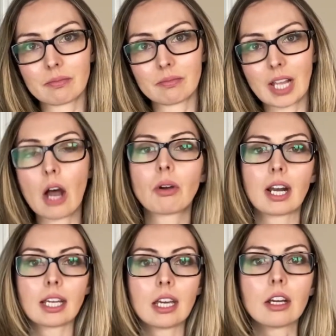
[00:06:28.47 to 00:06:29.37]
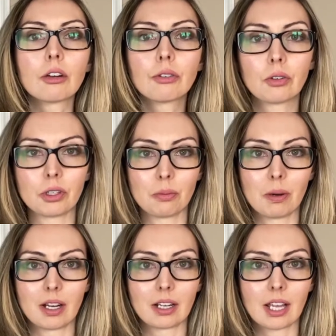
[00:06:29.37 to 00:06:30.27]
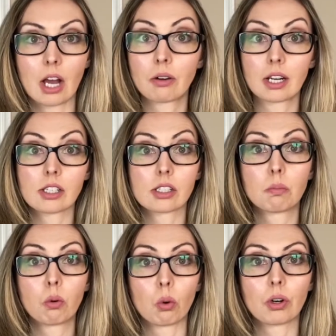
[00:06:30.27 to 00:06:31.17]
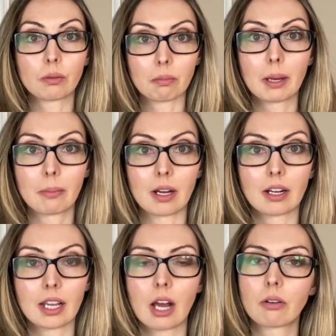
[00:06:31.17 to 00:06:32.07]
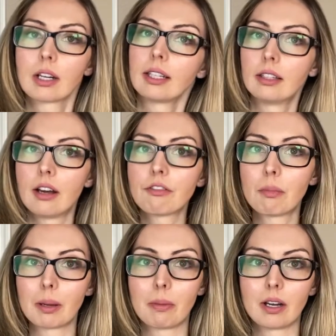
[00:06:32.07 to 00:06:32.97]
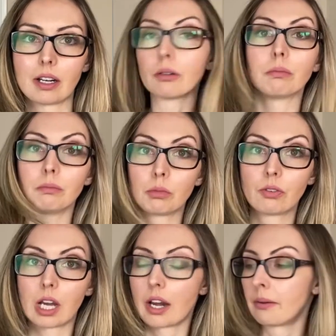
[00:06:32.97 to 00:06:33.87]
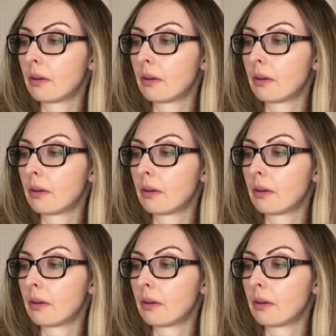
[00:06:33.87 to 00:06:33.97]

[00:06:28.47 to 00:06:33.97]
How can I care for you, body? How can I support my body? How can I love my body? Moving on.